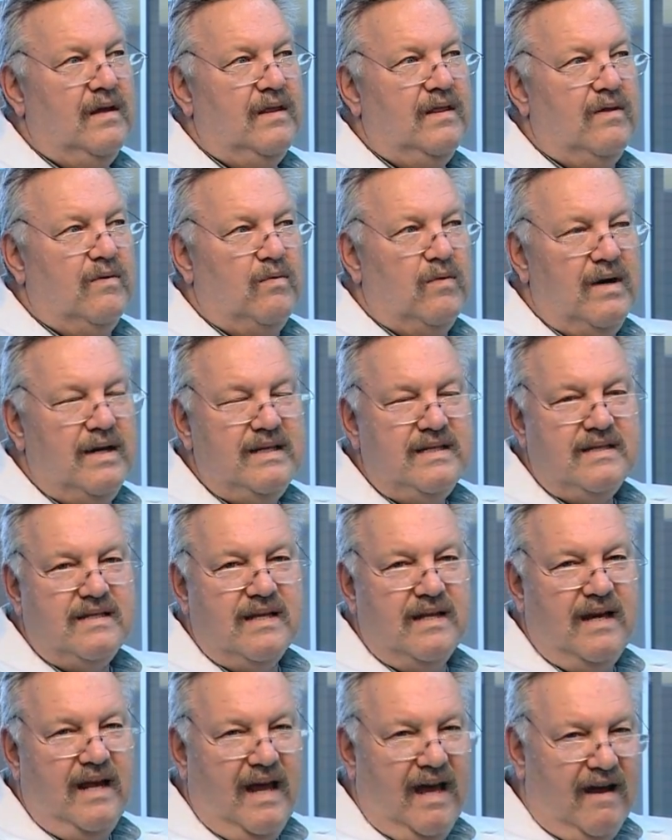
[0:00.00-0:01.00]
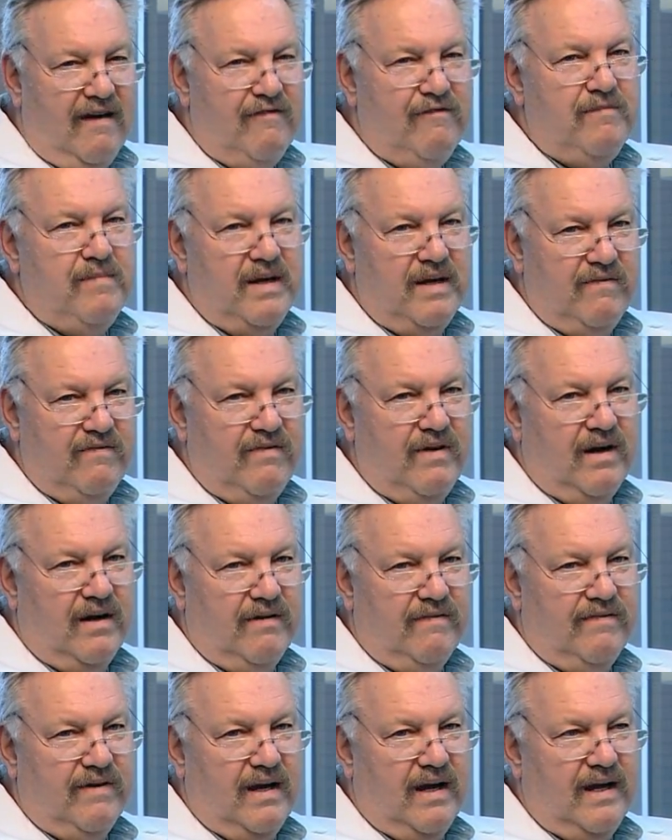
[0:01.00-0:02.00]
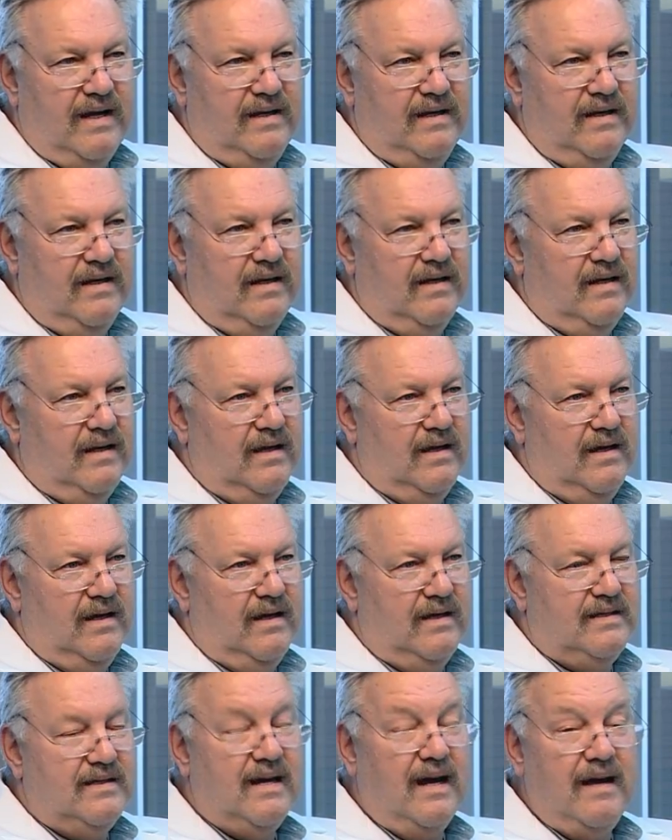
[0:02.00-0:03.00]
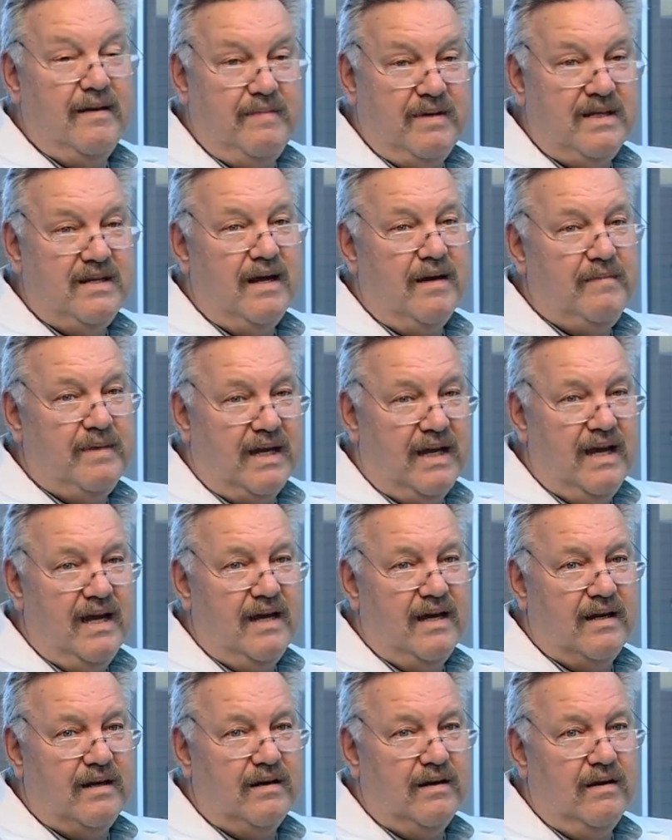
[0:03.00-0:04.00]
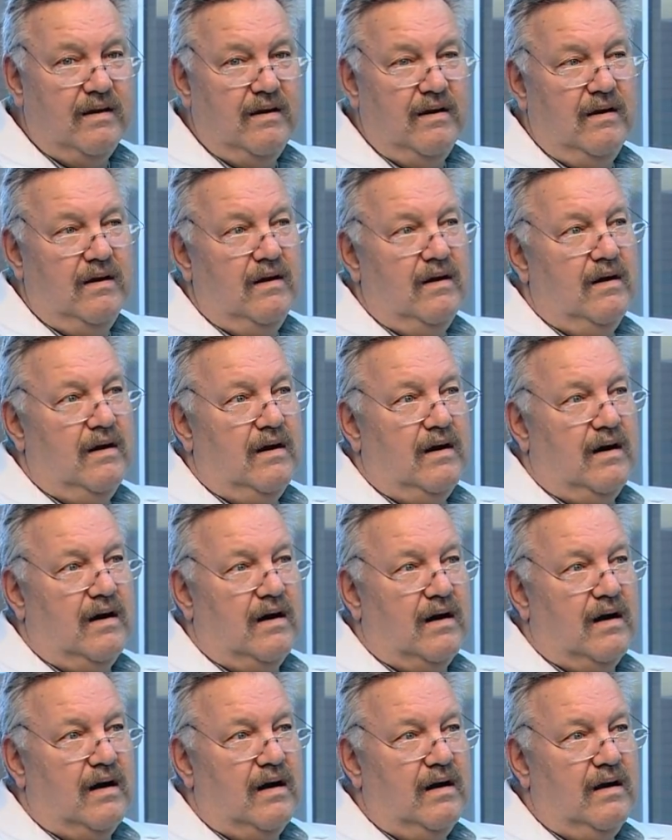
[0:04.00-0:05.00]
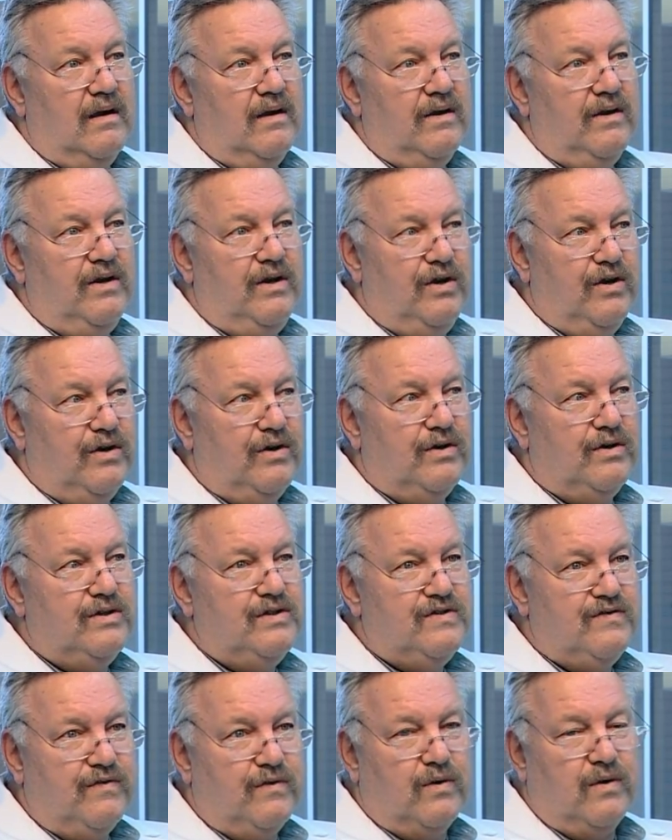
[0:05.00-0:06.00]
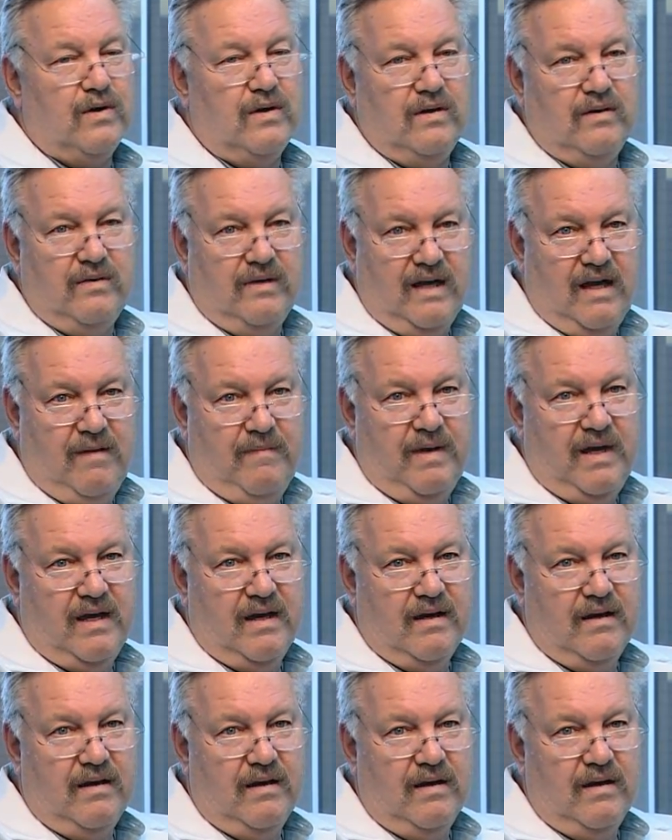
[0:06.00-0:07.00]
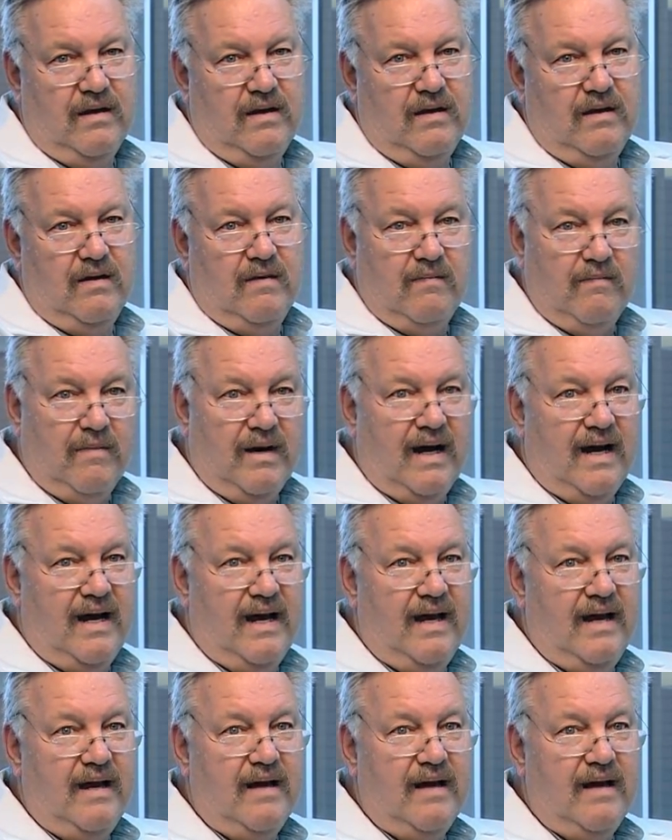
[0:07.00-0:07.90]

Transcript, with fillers: The ones that have been verified uh, time and time again are cures for leukemia by